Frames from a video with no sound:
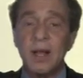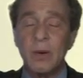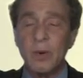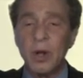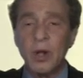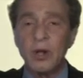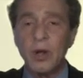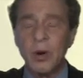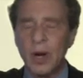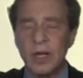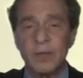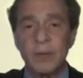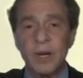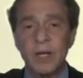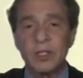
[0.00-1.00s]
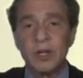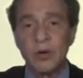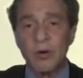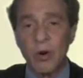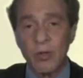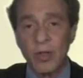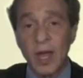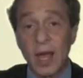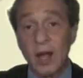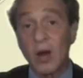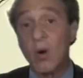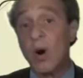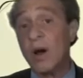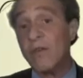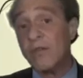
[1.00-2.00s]
and we all know exponential growth can't
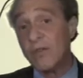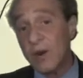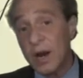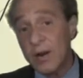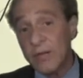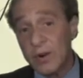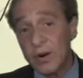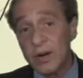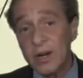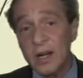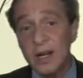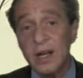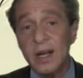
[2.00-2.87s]
go on forever.